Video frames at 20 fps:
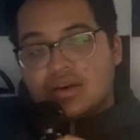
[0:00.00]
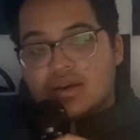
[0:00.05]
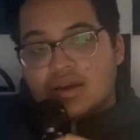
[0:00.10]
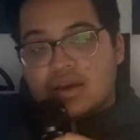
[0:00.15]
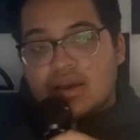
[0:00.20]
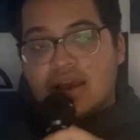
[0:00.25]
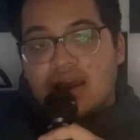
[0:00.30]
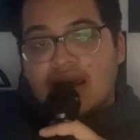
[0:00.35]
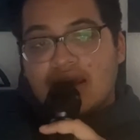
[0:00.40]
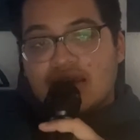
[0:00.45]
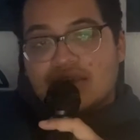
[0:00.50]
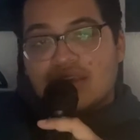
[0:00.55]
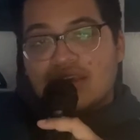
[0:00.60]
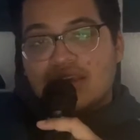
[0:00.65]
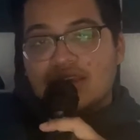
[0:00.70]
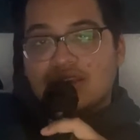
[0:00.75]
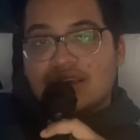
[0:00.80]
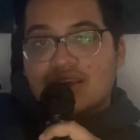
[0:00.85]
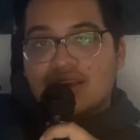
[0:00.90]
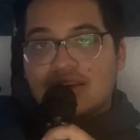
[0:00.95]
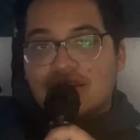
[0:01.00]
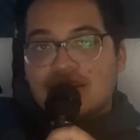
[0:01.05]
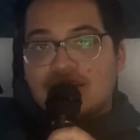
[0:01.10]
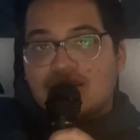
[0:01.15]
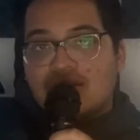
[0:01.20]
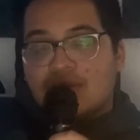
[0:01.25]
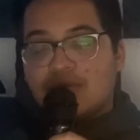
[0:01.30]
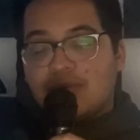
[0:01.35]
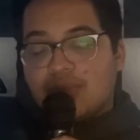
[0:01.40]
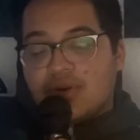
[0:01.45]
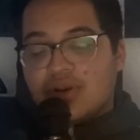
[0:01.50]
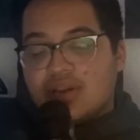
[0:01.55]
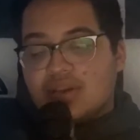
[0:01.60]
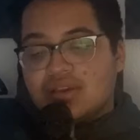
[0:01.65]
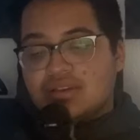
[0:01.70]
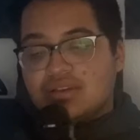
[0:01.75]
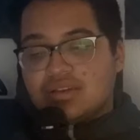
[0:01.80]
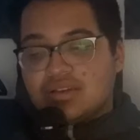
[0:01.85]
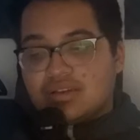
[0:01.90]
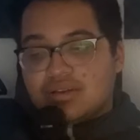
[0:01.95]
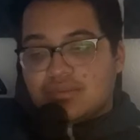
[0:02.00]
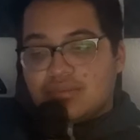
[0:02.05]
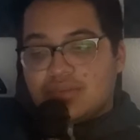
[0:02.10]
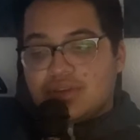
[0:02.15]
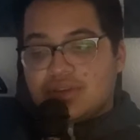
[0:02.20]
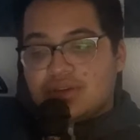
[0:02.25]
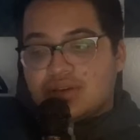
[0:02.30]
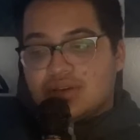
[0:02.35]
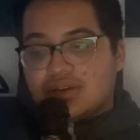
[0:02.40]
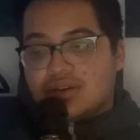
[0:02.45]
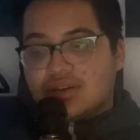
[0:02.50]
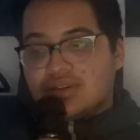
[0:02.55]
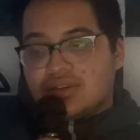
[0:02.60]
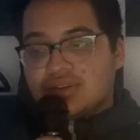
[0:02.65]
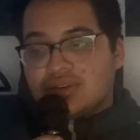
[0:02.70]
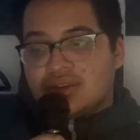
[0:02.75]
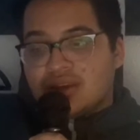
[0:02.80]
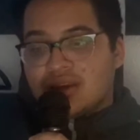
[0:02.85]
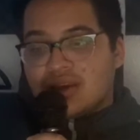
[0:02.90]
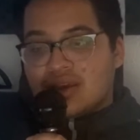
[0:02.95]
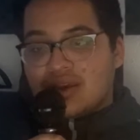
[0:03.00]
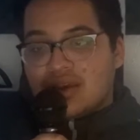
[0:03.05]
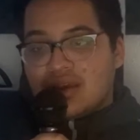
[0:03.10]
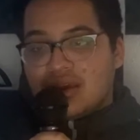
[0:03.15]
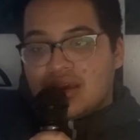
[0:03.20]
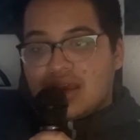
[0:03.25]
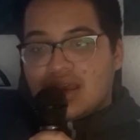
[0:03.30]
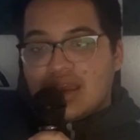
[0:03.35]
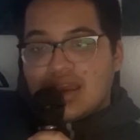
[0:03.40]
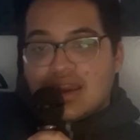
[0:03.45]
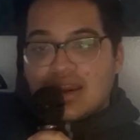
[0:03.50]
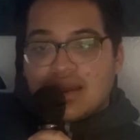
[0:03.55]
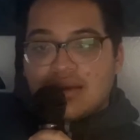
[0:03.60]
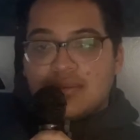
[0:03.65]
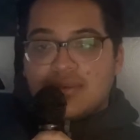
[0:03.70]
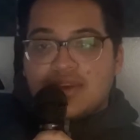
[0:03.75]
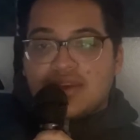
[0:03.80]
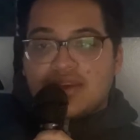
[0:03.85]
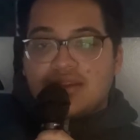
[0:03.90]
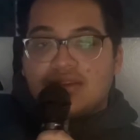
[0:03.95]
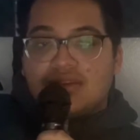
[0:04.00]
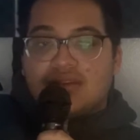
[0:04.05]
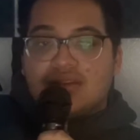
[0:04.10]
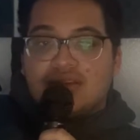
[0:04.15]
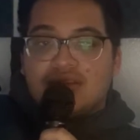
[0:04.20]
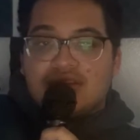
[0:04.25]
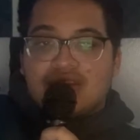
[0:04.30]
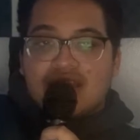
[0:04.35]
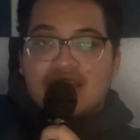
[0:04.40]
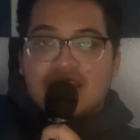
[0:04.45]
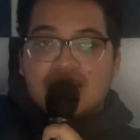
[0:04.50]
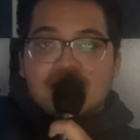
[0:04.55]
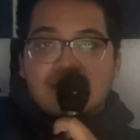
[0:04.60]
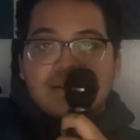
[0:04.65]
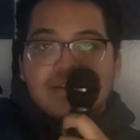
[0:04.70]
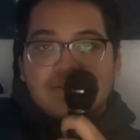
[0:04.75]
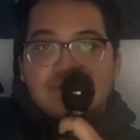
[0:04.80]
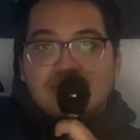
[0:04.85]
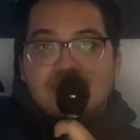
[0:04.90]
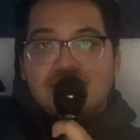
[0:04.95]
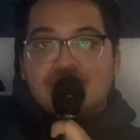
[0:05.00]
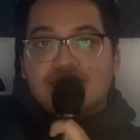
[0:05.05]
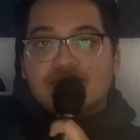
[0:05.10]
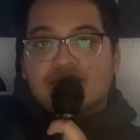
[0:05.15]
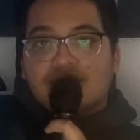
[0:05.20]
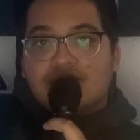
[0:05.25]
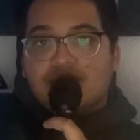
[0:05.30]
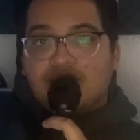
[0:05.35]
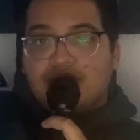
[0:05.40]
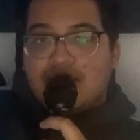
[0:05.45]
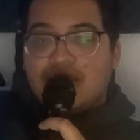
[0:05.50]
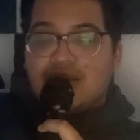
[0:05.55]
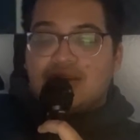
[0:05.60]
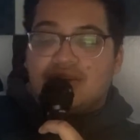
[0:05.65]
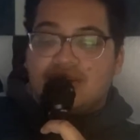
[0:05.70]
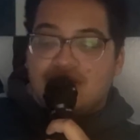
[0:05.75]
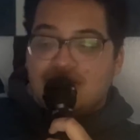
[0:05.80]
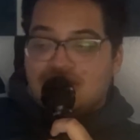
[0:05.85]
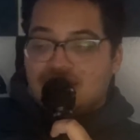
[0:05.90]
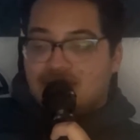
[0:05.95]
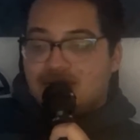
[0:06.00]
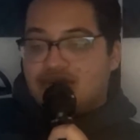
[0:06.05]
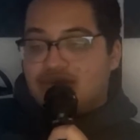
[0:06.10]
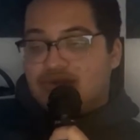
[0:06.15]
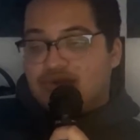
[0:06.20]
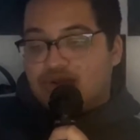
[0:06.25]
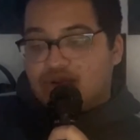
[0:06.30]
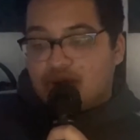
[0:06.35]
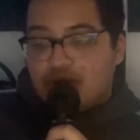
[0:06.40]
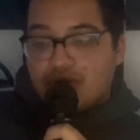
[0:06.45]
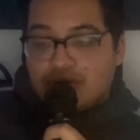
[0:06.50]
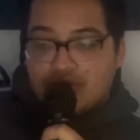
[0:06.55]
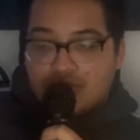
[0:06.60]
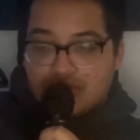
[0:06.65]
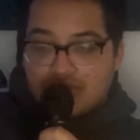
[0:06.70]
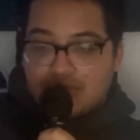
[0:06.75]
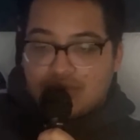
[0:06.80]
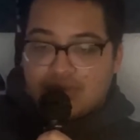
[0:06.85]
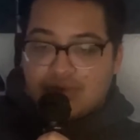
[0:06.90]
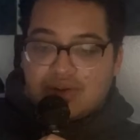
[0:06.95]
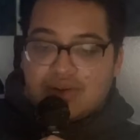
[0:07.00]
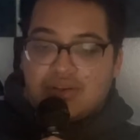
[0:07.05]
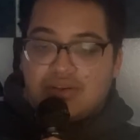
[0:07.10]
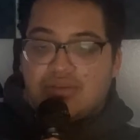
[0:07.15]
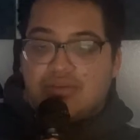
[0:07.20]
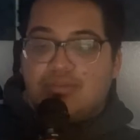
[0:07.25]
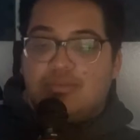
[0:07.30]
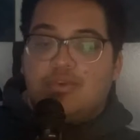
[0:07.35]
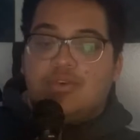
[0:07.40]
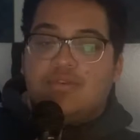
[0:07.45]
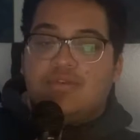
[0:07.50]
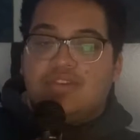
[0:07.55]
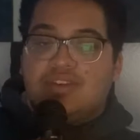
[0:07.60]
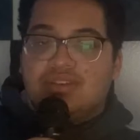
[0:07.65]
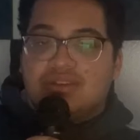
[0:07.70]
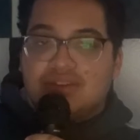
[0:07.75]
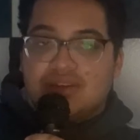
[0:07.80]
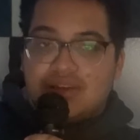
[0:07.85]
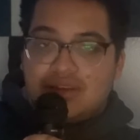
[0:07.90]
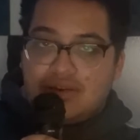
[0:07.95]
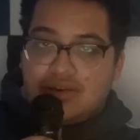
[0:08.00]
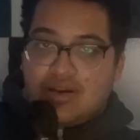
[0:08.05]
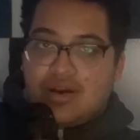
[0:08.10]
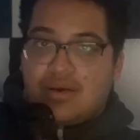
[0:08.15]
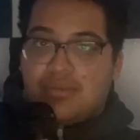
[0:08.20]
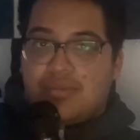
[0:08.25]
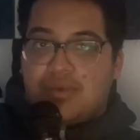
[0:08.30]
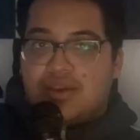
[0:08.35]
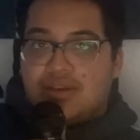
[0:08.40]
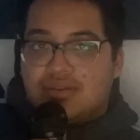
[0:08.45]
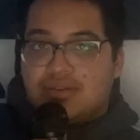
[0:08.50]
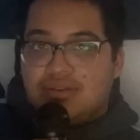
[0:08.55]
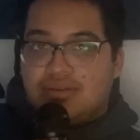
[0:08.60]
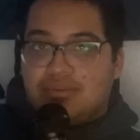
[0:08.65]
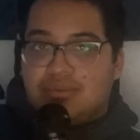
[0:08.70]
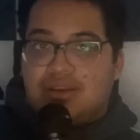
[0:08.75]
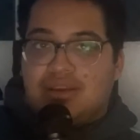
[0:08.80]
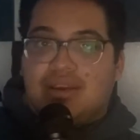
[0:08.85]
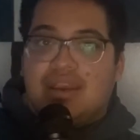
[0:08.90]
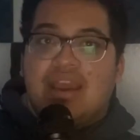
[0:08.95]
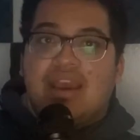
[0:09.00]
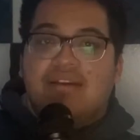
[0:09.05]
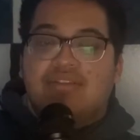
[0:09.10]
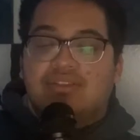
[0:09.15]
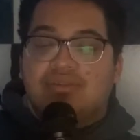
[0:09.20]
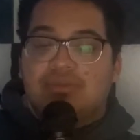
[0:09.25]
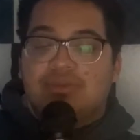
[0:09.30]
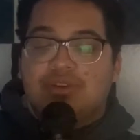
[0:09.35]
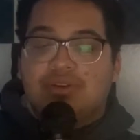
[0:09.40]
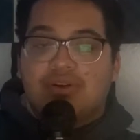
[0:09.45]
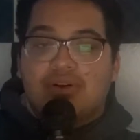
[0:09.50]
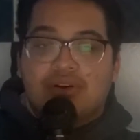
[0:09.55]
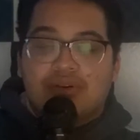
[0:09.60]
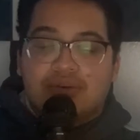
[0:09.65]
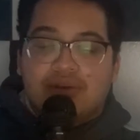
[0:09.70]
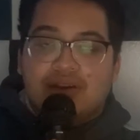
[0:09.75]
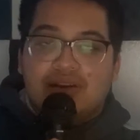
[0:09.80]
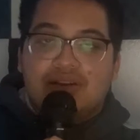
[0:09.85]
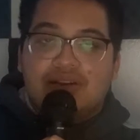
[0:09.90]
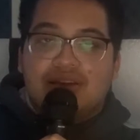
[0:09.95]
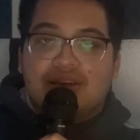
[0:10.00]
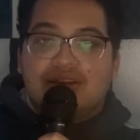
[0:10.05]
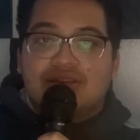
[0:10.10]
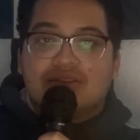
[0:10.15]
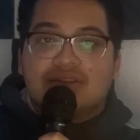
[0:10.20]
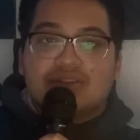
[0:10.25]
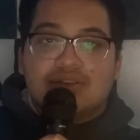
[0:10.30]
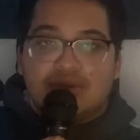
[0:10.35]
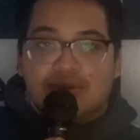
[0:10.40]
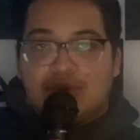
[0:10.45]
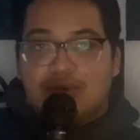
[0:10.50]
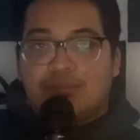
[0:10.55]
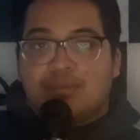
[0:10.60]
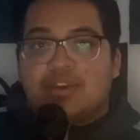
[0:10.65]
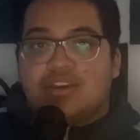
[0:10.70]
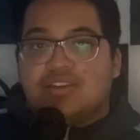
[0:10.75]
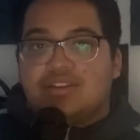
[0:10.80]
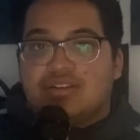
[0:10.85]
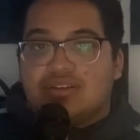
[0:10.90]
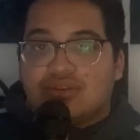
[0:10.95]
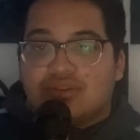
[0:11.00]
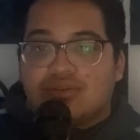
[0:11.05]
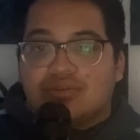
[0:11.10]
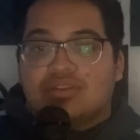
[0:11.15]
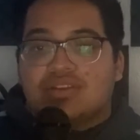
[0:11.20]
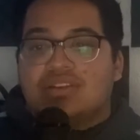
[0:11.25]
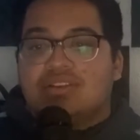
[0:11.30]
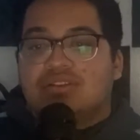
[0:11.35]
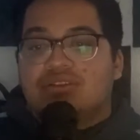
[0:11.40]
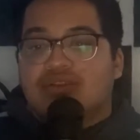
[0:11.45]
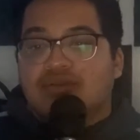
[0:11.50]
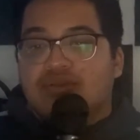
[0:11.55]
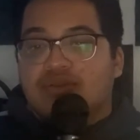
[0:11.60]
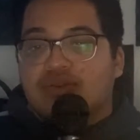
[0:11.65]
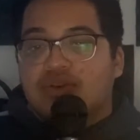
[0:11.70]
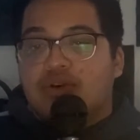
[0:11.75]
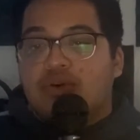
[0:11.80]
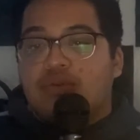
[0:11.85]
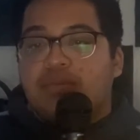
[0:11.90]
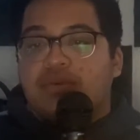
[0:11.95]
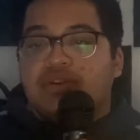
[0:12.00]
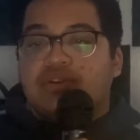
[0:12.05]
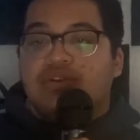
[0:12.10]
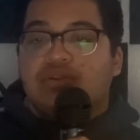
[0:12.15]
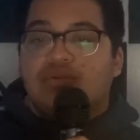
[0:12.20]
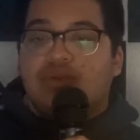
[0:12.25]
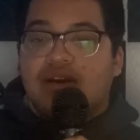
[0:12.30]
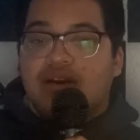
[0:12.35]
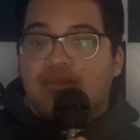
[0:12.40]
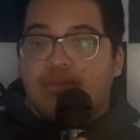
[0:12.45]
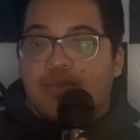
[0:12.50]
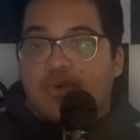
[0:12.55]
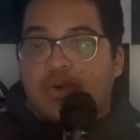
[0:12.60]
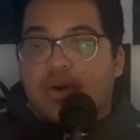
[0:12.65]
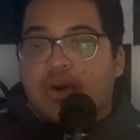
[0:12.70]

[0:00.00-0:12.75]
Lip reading: they need to embrace it, because, and I mean, they can make these darker, grittier movies and not make them like have to be R-rated. They can still be PG-13, so they're open to a more